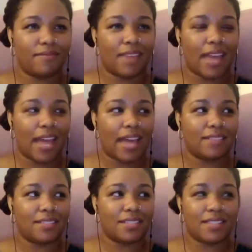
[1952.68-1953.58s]
and
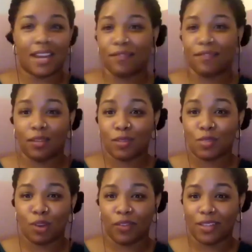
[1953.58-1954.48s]
that everything was
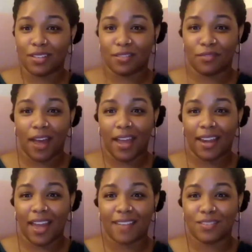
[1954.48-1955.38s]
perfect and fine
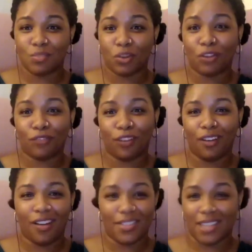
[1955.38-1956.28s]
and wonderful
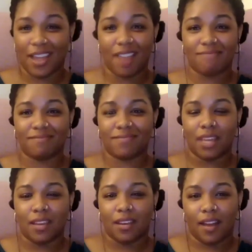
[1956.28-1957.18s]
all the time.
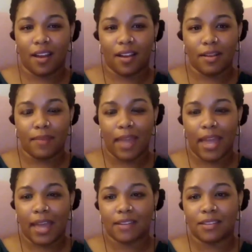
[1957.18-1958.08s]
Um,
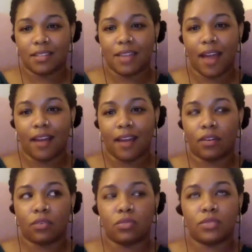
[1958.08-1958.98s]
and that that
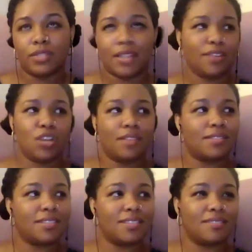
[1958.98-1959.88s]
was not
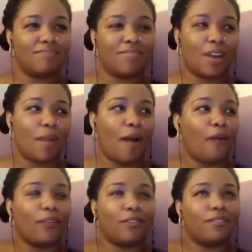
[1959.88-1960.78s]
just
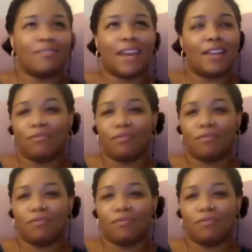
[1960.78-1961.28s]
about kind of